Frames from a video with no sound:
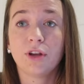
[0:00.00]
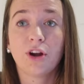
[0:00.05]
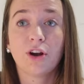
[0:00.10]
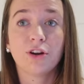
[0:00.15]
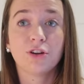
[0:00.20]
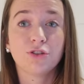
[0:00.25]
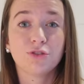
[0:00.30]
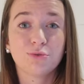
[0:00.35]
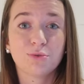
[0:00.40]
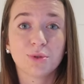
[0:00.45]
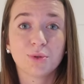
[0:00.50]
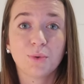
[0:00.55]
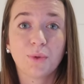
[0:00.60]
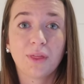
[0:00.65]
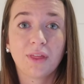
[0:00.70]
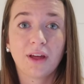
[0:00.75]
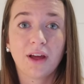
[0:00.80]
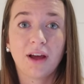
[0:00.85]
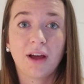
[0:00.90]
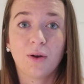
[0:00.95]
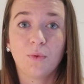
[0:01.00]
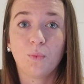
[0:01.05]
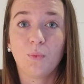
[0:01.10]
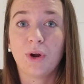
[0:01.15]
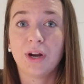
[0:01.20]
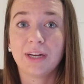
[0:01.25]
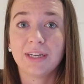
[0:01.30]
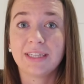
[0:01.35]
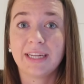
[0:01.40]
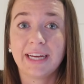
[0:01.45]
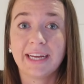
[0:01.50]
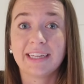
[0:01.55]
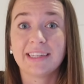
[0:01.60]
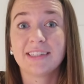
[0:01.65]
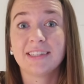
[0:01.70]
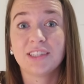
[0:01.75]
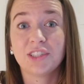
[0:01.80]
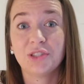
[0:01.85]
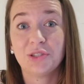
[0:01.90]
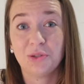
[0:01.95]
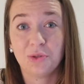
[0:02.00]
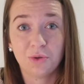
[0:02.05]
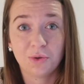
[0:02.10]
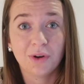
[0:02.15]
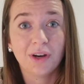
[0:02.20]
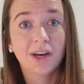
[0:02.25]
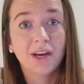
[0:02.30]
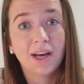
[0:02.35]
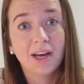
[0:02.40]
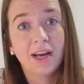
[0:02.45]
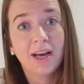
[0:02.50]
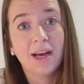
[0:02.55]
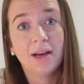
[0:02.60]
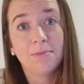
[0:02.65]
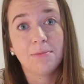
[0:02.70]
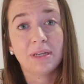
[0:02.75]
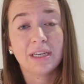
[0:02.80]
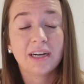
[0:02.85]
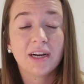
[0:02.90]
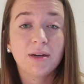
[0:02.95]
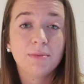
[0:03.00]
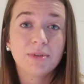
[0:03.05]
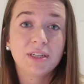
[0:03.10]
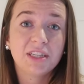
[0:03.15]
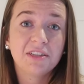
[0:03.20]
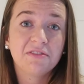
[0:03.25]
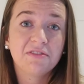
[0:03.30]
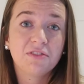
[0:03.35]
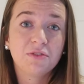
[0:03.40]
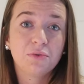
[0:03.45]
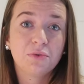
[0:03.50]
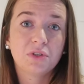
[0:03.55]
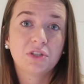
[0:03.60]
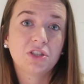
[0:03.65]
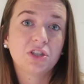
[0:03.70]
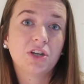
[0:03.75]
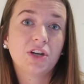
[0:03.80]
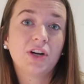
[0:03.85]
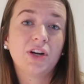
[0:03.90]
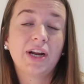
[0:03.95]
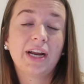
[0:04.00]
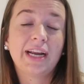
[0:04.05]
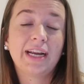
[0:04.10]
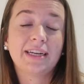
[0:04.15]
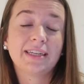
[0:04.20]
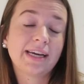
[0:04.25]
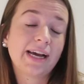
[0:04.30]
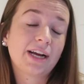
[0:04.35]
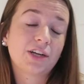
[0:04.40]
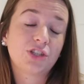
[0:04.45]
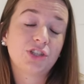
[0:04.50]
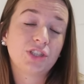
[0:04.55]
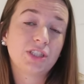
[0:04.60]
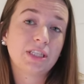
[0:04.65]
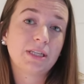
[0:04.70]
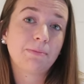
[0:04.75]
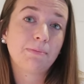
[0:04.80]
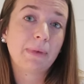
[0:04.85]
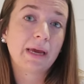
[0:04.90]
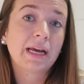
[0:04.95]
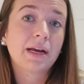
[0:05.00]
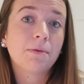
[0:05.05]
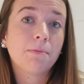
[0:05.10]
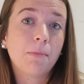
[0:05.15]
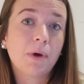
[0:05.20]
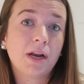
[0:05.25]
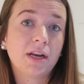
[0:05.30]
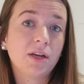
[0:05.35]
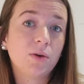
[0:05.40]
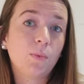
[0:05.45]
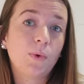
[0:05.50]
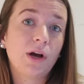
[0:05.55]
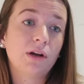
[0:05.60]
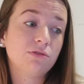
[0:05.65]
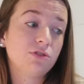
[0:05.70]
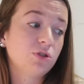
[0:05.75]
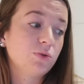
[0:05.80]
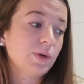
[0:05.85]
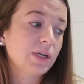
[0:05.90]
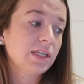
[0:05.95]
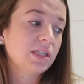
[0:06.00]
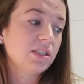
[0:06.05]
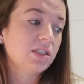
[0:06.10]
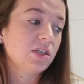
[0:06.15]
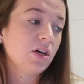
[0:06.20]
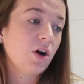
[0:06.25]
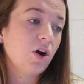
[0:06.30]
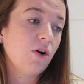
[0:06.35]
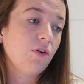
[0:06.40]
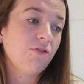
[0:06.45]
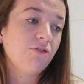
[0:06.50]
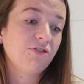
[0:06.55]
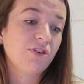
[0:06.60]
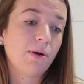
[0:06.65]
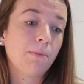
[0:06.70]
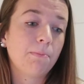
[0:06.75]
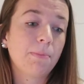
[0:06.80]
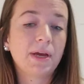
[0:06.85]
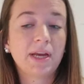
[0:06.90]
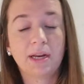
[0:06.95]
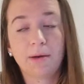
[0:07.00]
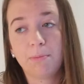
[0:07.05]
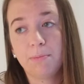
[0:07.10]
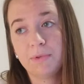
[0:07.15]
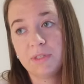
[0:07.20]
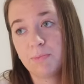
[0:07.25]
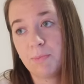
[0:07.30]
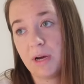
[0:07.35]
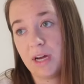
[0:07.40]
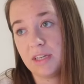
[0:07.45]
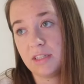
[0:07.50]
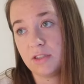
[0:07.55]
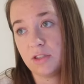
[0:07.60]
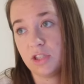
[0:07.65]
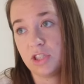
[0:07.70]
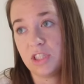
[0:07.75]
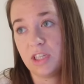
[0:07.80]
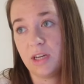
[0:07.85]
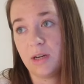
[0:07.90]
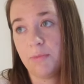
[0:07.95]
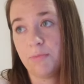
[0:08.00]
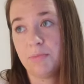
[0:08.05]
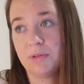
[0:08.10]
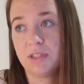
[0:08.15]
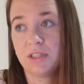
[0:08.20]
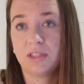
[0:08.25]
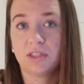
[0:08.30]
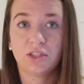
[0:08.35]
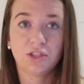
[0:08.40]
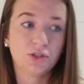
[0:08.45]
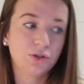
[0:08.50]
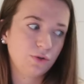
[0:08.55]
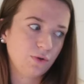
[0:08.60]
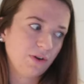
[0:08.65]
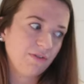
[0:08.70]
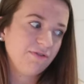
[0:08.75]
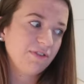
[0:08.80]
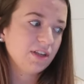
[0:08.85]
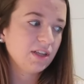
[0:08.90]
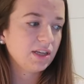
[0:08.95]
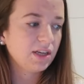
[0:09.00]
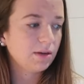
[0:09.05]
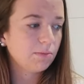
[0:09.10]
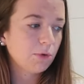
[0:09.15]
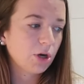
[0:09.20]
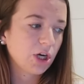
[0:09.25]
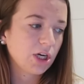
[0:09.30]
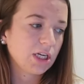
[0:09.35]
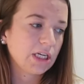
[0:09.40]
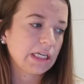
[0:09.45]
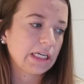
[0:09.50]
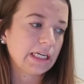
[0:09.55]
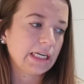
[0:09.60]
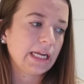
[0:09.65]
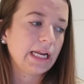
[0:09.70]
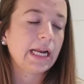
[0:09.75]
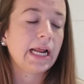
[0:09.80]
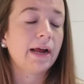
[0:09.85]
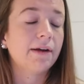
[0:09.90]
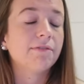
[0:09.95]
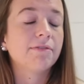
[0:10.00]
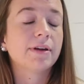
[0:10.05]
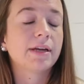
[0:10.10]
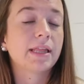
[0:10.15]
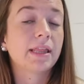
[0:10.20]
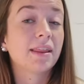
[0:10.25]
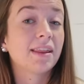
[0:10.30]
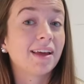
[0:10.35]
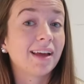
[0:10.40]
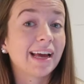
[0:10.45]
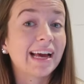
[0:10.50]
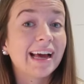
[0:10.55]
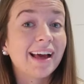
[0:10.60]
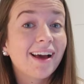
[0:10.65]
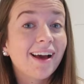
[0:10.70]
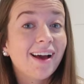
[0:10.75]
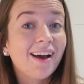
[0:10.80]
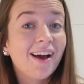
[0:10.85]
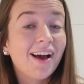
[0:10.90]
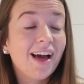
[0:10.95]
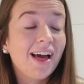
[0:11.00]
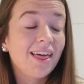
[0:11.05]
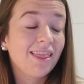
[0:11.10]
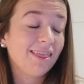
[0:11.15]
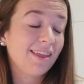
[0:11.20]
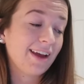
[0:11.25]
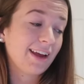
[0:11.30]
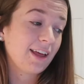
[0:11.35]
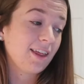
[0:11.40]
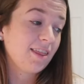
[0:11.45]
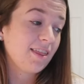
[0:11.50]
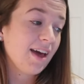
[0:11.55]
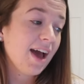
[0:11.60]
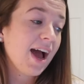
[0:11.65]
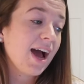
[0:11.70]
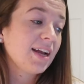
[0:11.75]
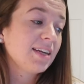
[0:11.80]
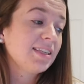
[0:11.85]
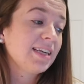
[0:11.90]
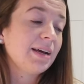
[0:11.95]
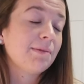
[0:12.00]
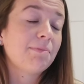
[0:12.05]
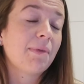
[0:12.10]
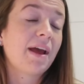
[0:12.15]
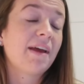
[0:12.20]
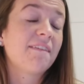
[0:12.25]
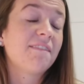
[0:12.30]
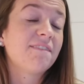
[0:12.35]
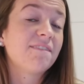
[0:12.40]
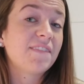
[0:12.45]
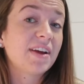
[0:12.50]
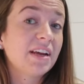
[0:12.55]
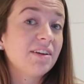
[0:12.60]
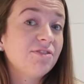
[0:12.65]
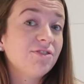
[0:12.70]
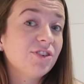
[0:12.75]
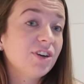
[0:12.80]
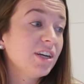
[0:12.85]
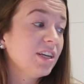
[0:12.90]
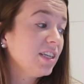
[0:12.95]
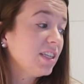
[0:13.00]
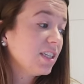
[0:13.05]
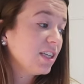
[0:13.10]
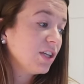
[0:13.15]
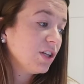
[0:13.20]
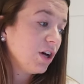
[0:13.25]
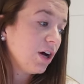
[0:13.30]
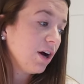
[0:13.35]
hard truth on what it takes to become an influencer and actually make money while doing so, from paid sponsorships to affiliate marketing and everything like that. And my favorite